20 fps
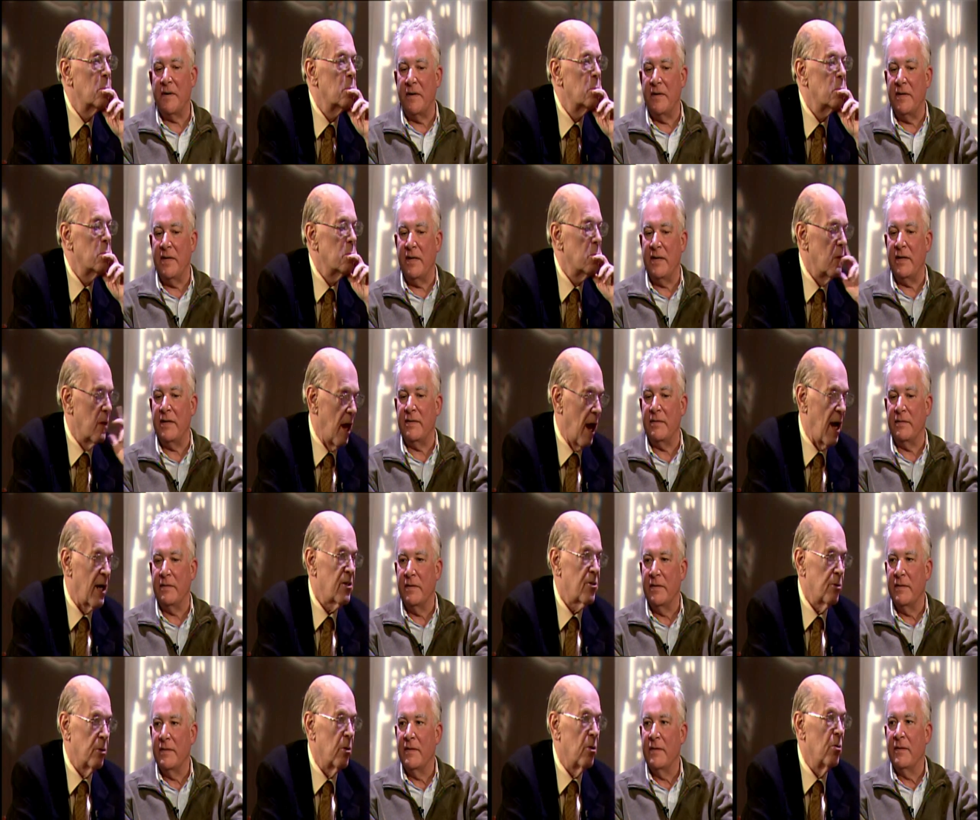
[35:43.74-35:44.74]
Speaker 1: mm-hmm. they mm. started
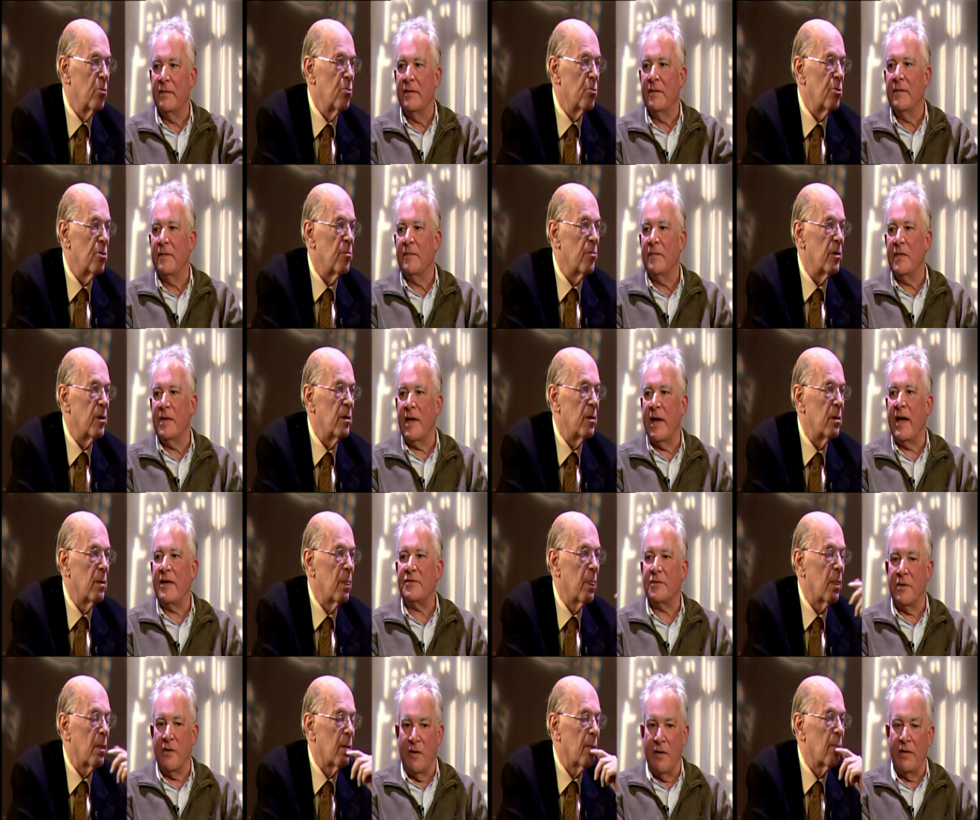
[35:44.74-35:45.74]
hitting actual loon you
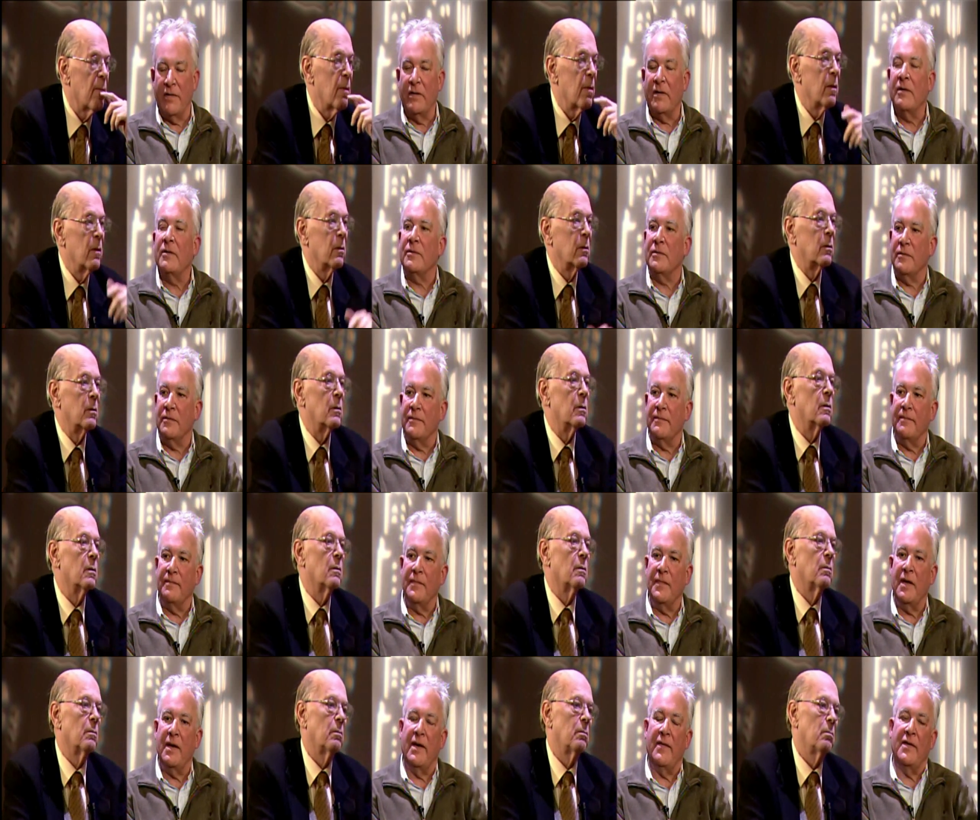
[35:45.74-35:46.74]
mean actually on
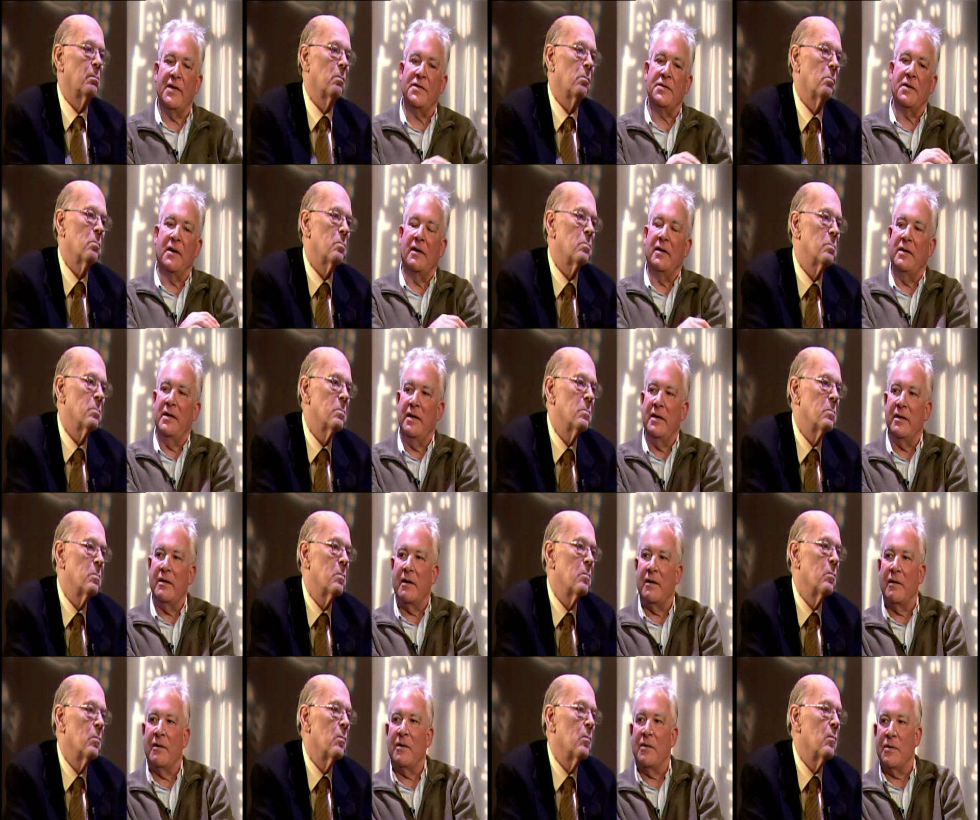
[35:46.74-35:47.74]
loon mm-hmm. and they mm-hmm.
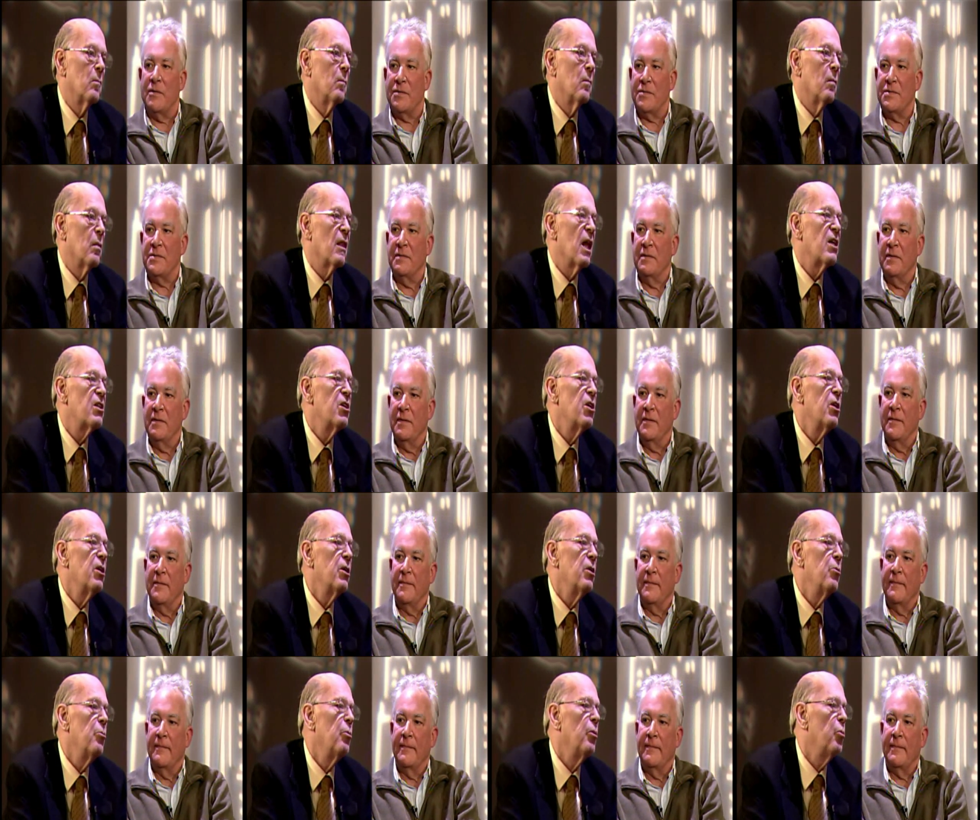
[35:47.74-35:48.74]
started hitting our holes
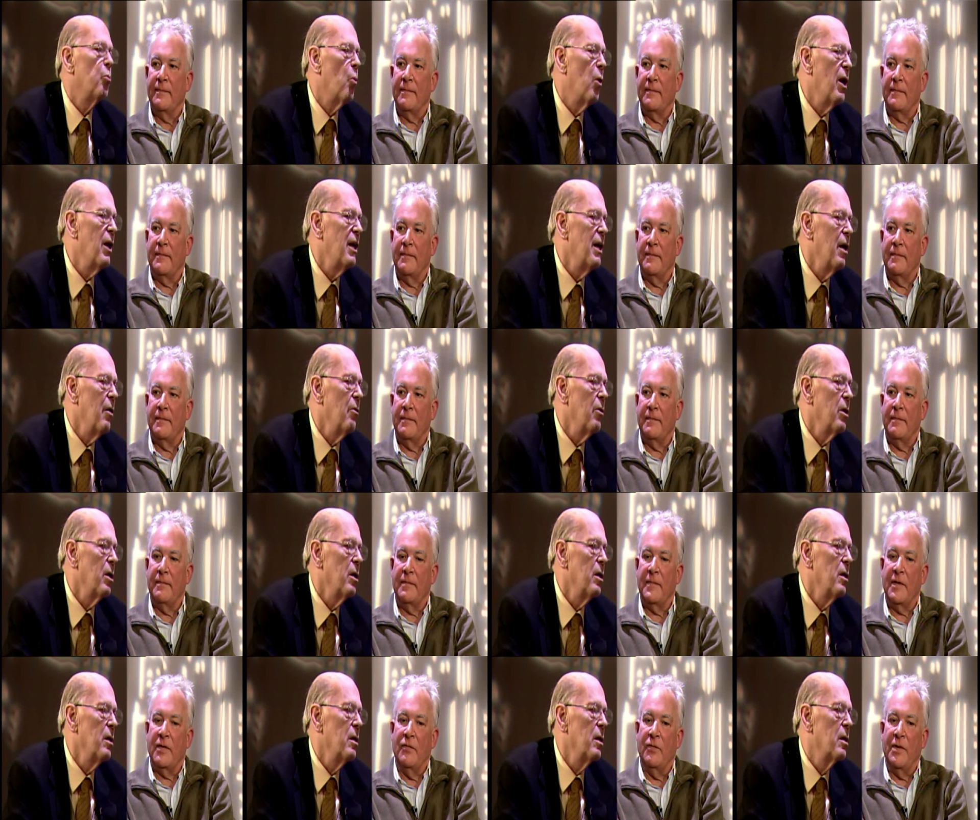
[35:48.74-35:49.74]
Speaker 2: that's hitting you with what
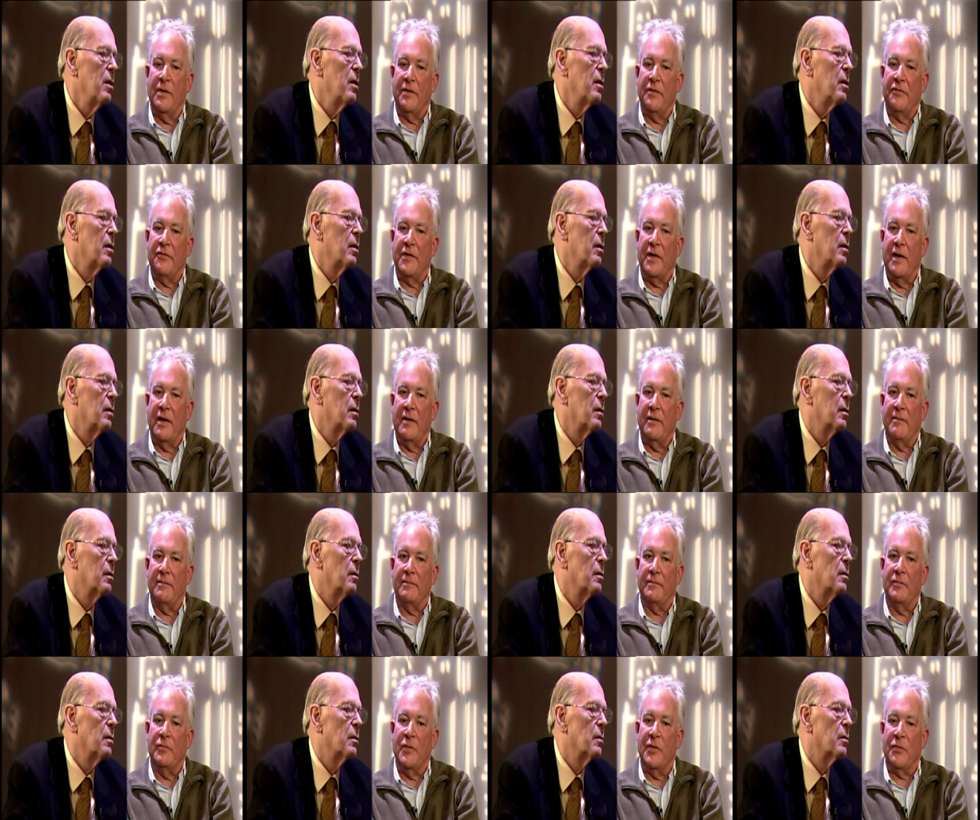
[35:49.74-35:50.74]
now again
Speaker 1: with
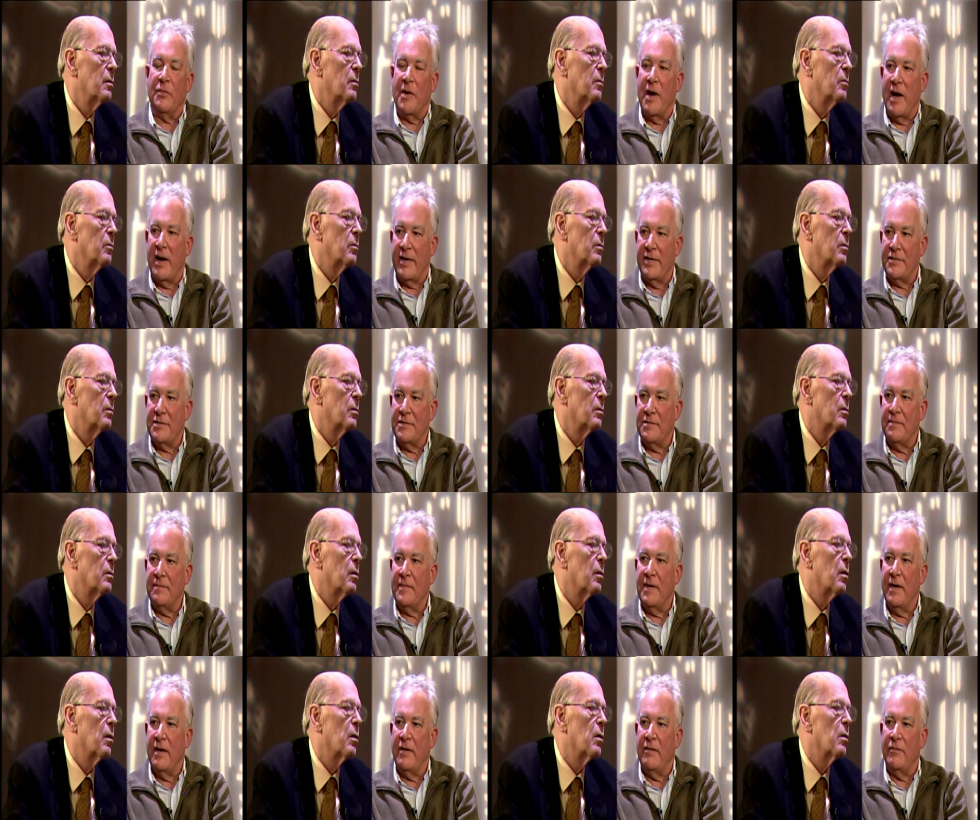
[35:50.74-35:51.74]
um, with
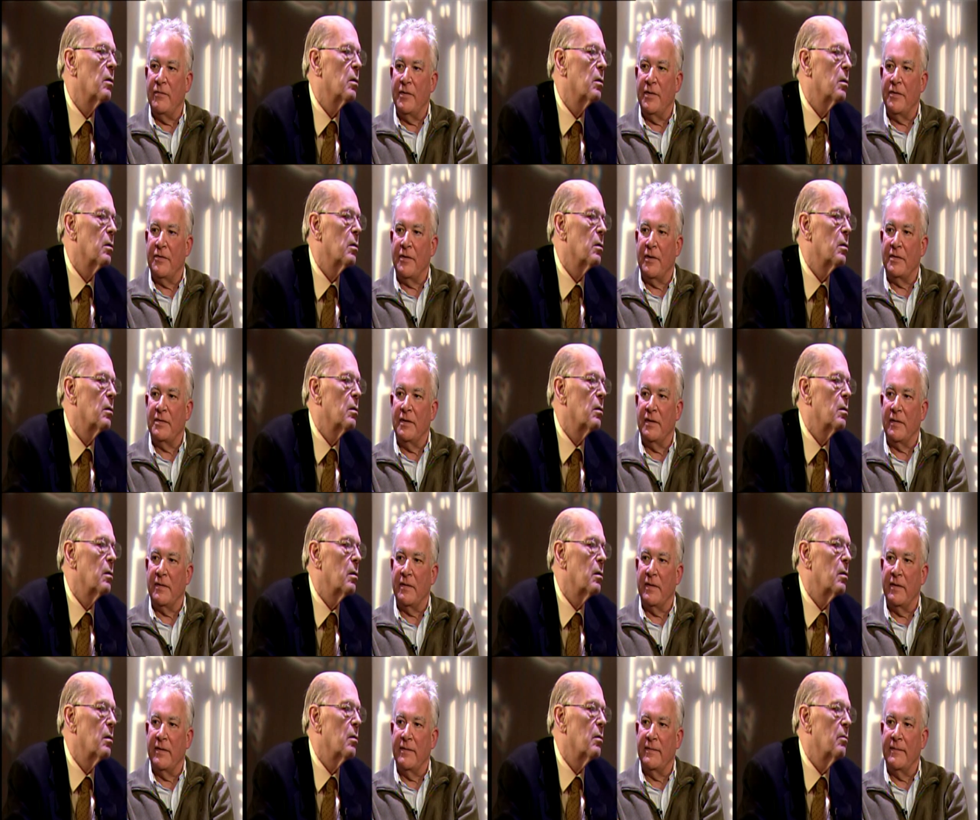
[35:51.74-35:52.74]
rockets and with
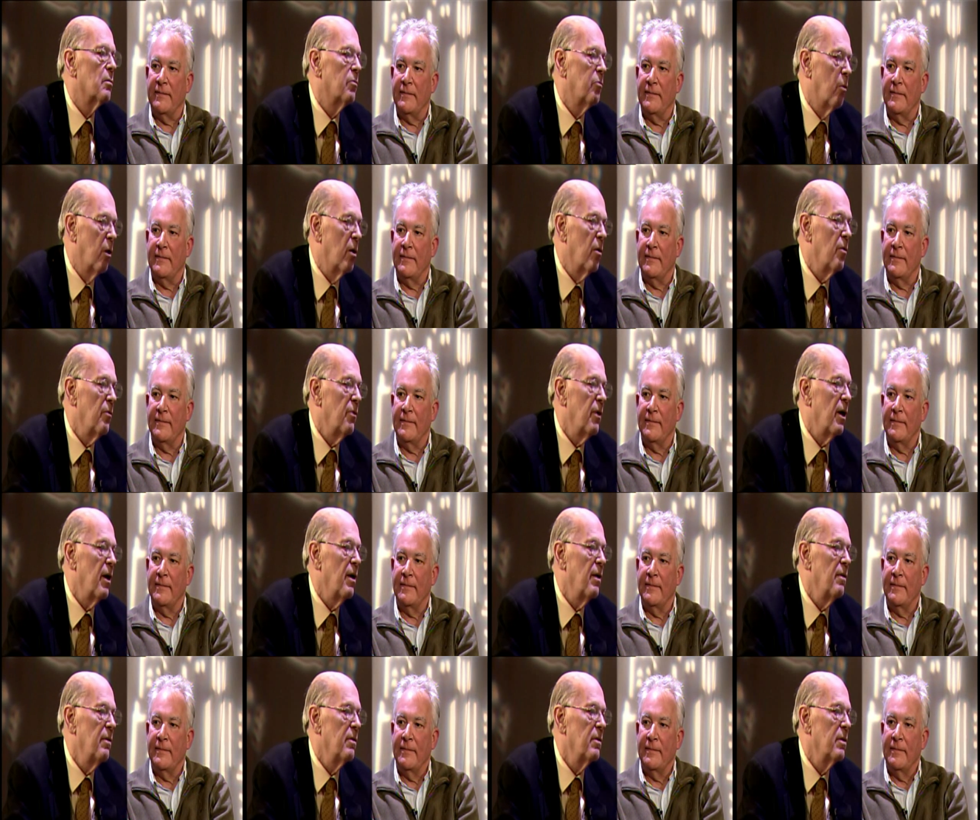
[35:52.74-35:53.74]
artillery
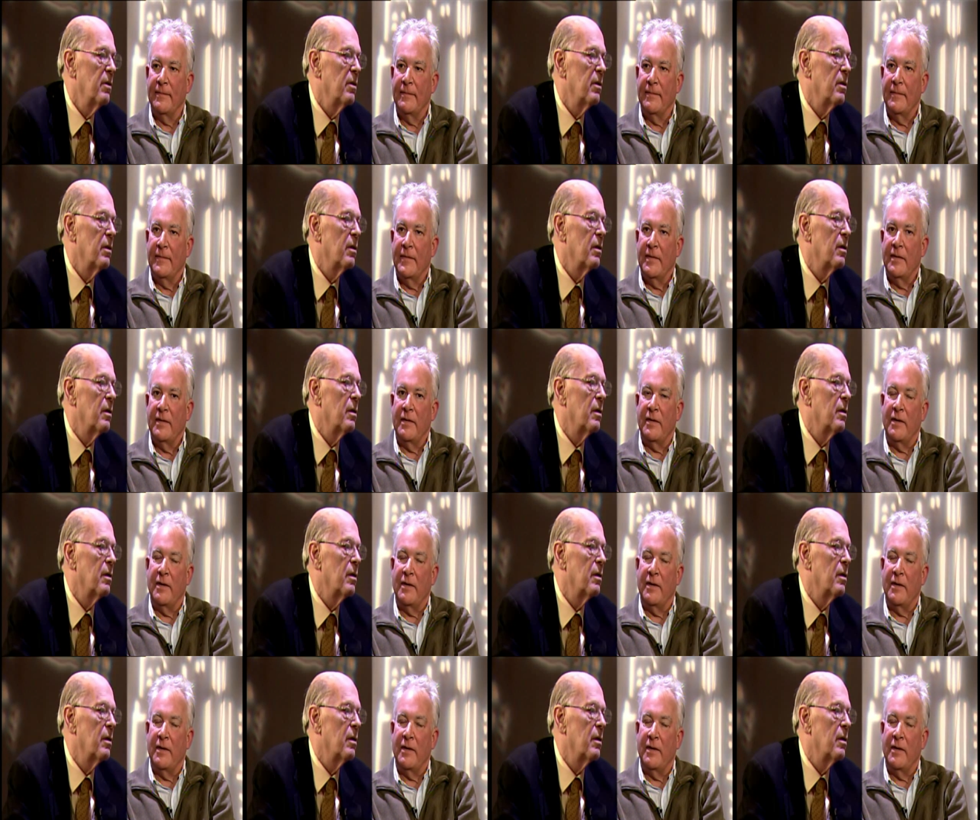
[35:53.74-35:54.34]
Speaker 2: 105